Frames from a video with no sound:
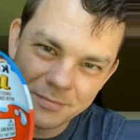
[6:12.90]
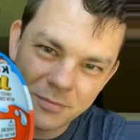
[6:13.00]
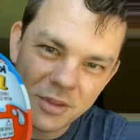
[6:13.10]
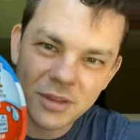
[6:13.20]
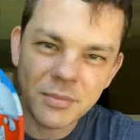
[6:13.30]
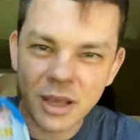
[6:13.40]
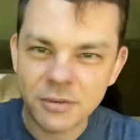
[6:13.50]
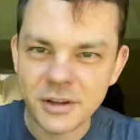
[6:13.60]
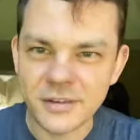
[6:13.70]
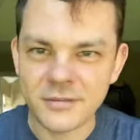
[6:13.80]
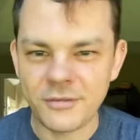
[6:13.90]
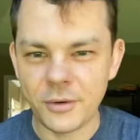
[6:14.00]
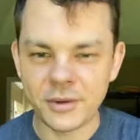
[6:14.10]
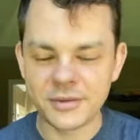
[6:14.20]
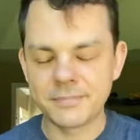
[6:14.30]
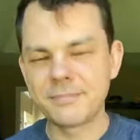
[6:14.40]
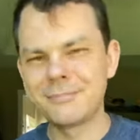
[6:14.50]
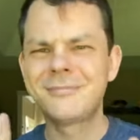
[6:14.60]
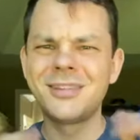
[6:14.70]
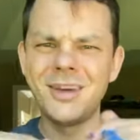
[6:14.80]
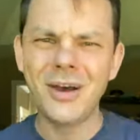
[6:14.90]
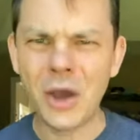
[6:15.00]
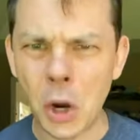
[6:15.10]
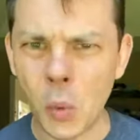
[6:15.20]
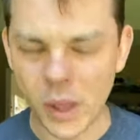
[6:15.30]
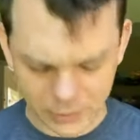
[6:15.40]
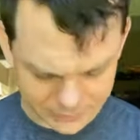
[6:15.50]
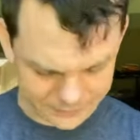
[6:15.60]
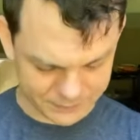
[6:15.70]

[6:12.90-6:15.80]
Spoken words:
Sometimes it doesn't focus. Oh well.